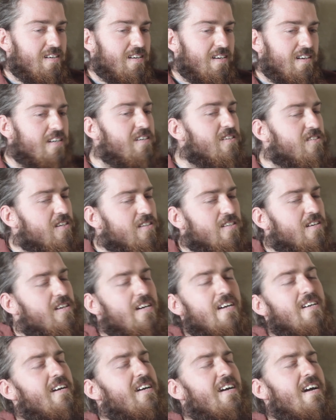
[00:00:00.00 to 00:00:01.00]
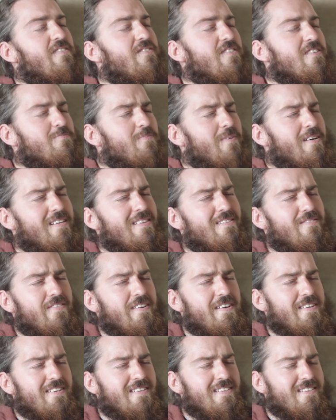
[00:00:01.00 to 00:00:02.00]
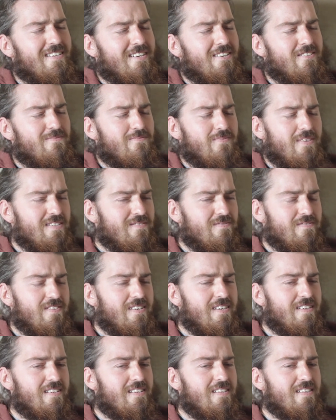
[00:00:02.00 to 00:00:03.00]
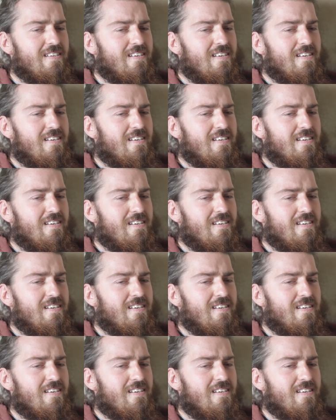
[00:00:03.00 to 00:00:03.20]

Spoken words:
I can't even explain the feeling. It's like an unpleasant feeling.